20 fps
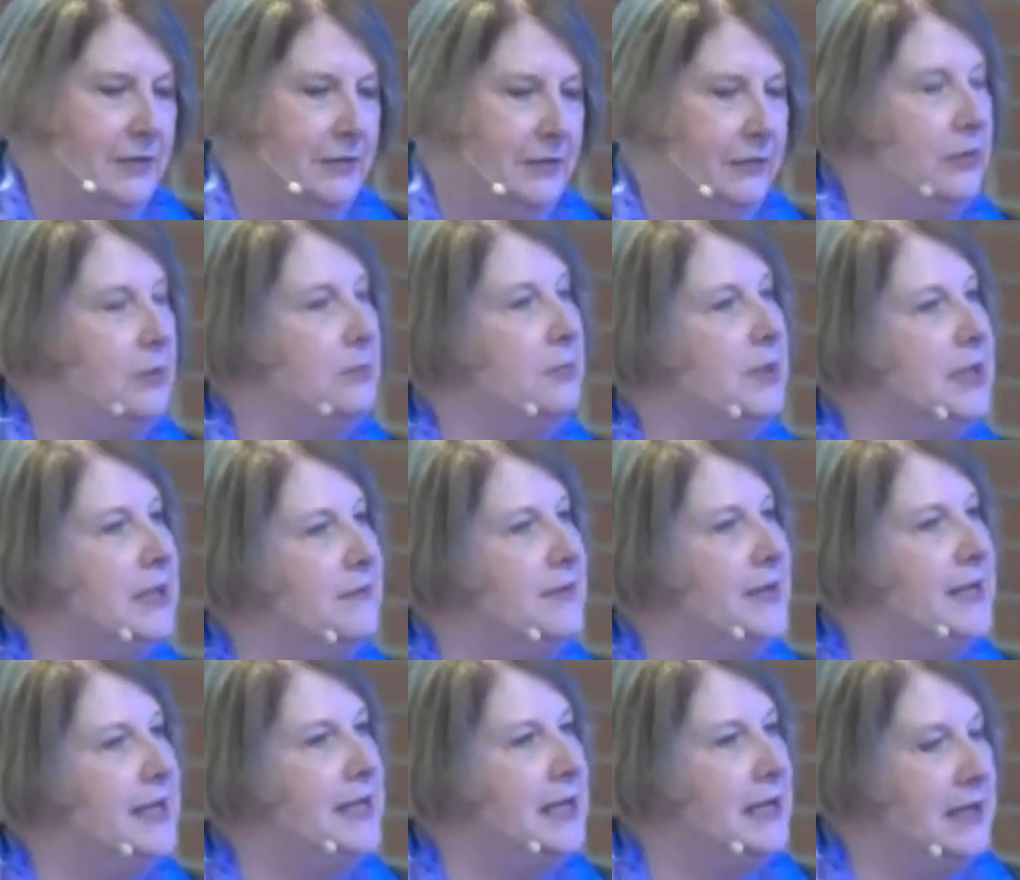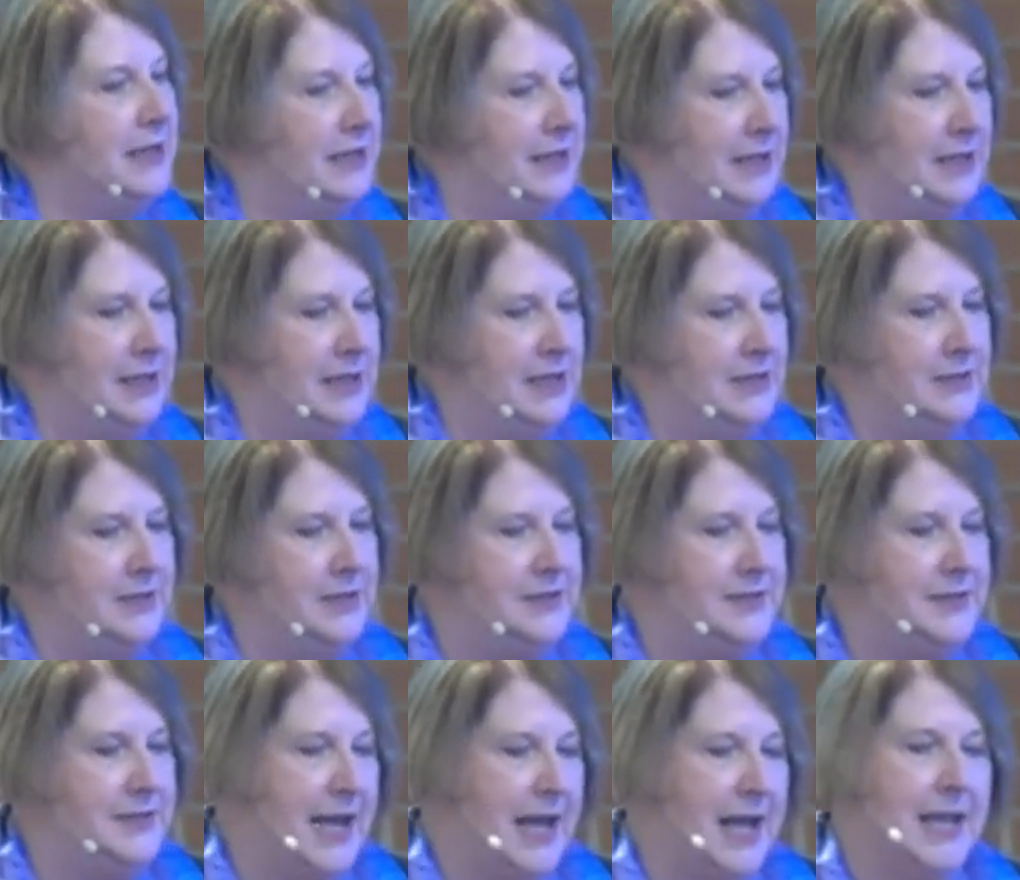from living to
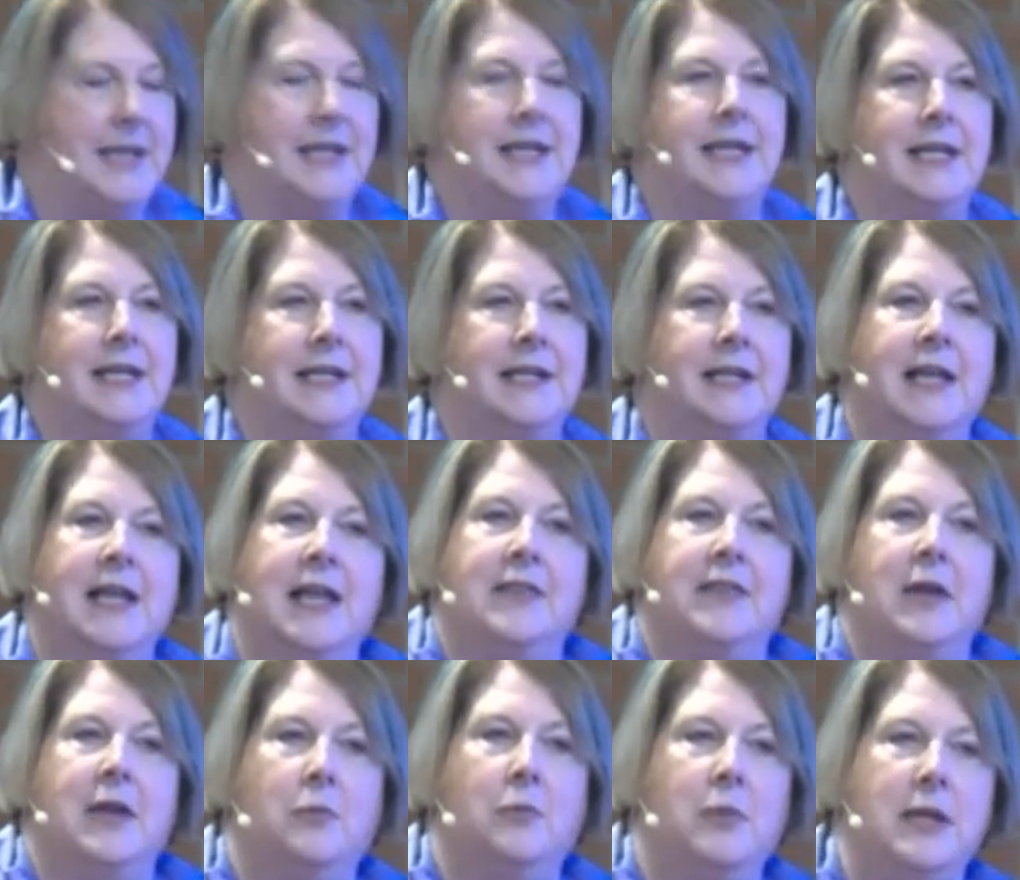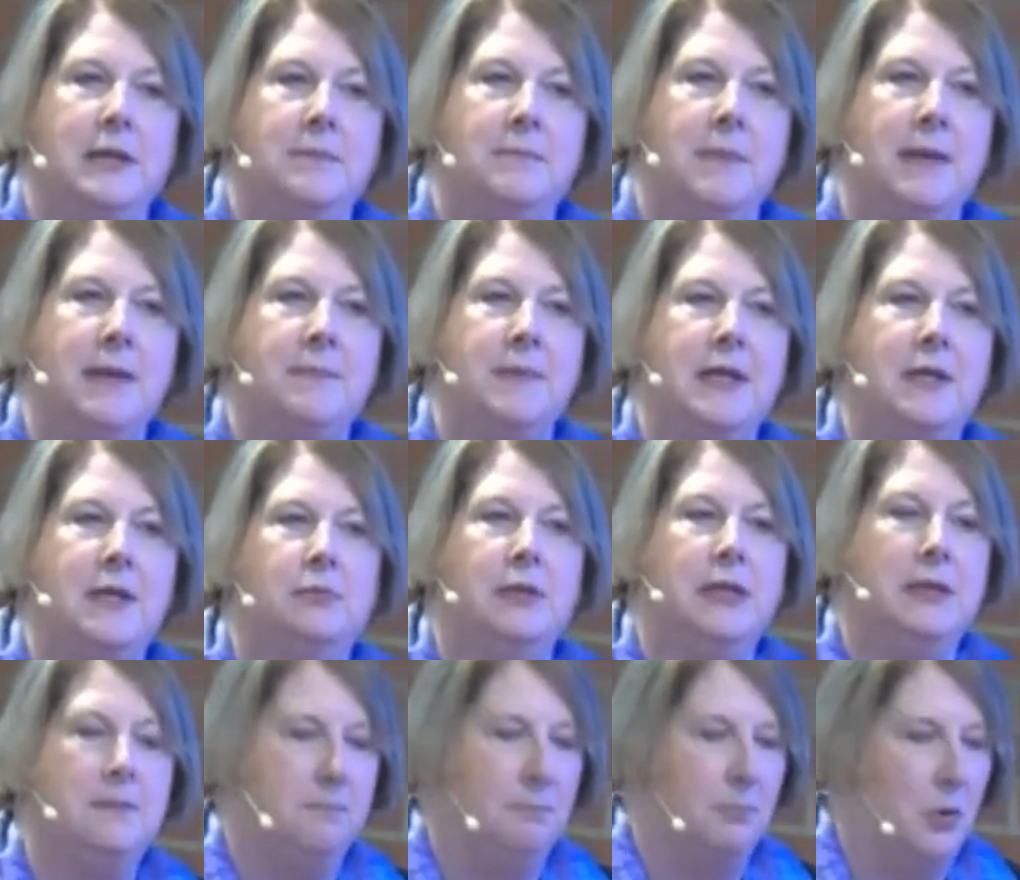dying, that we may be
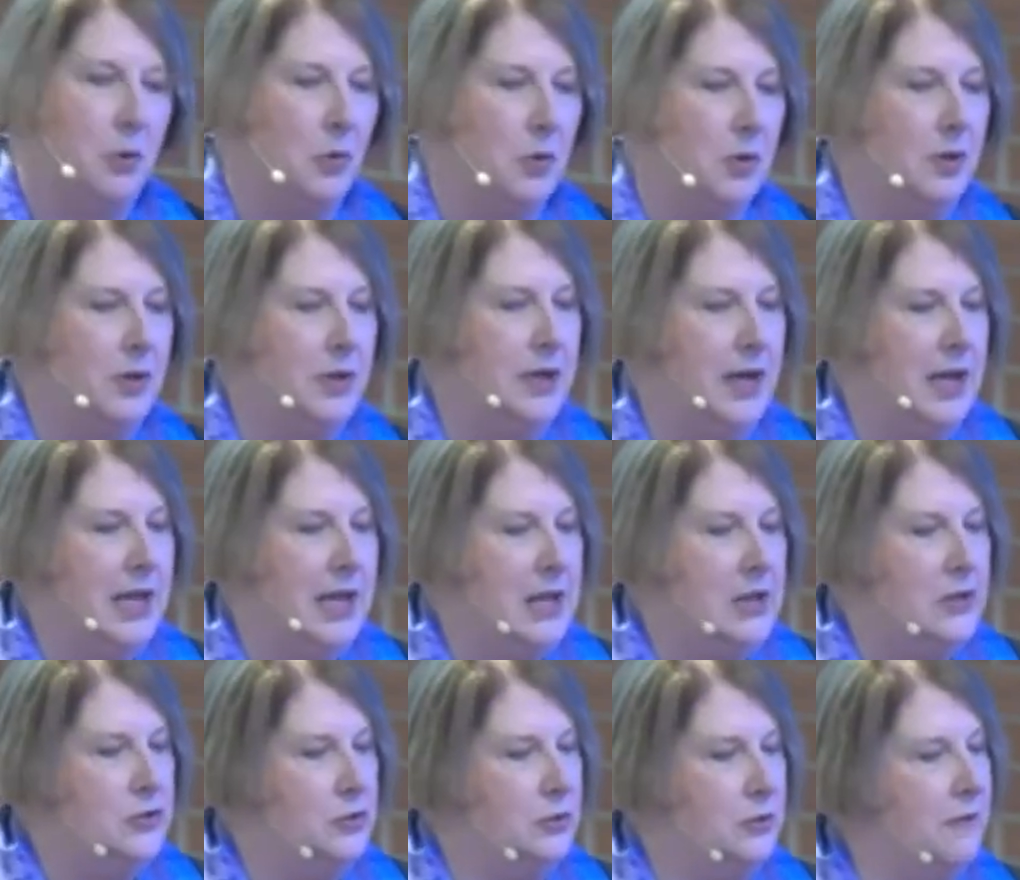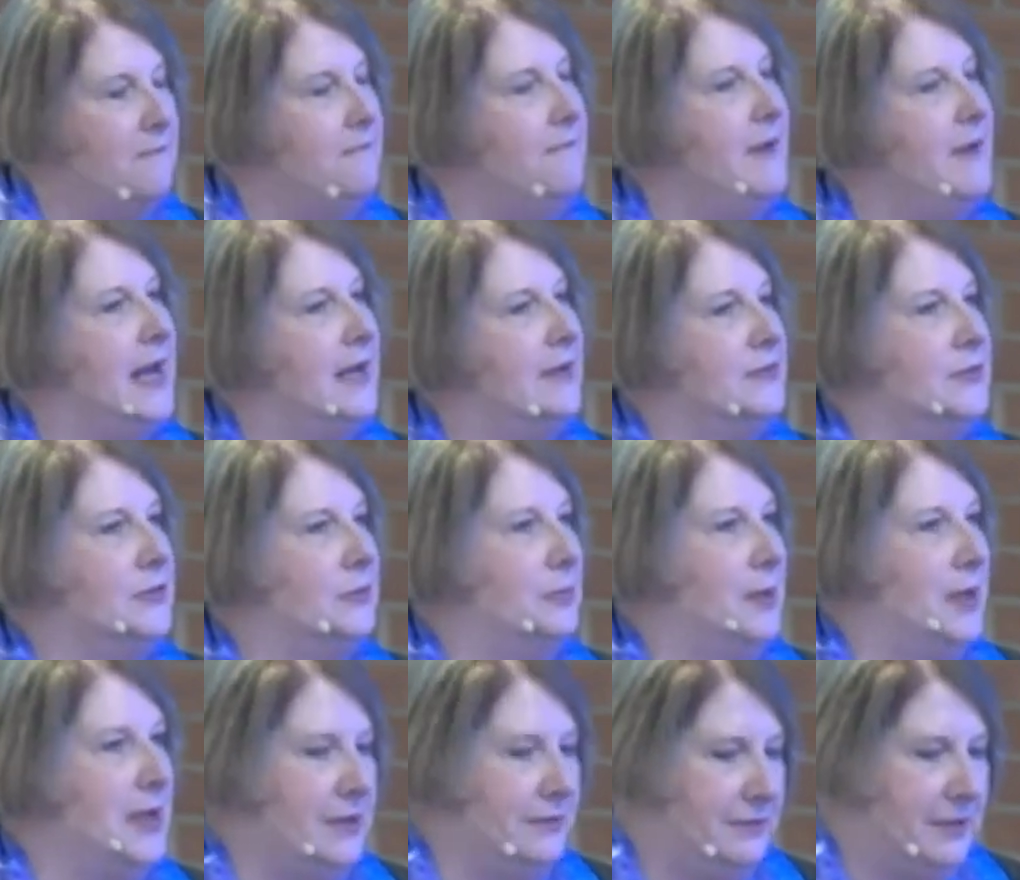reborn to a vaster
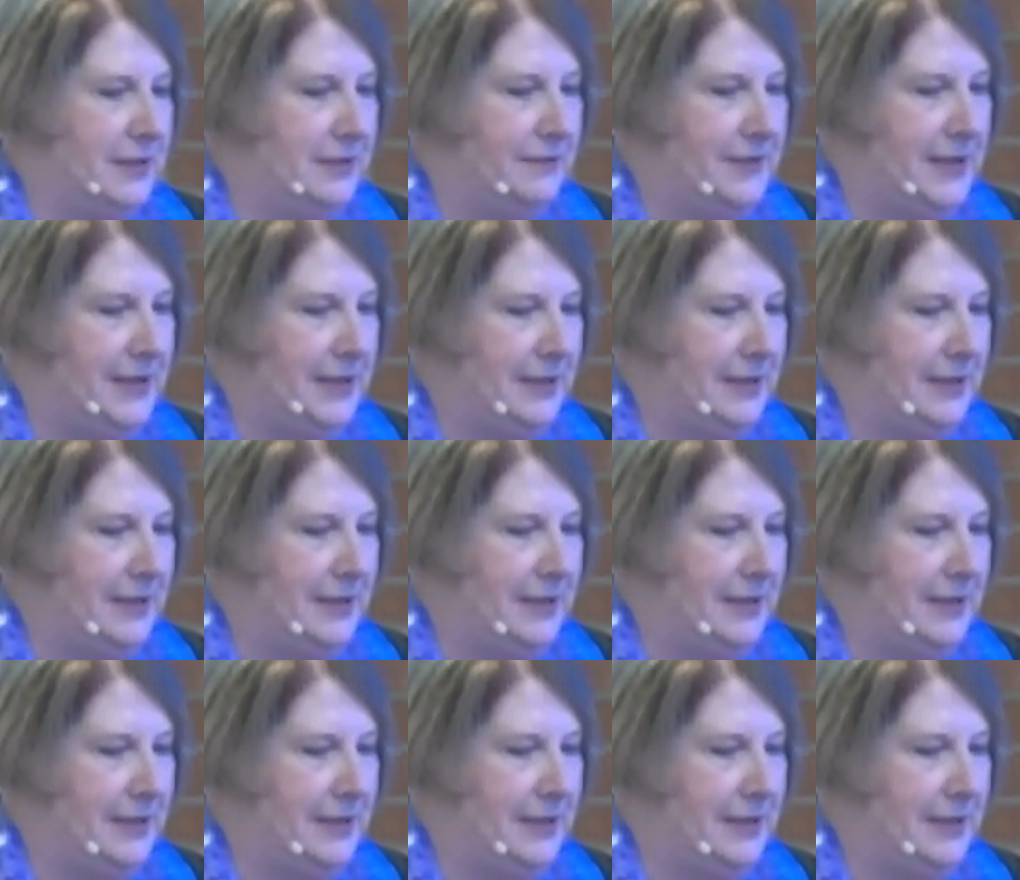way of living.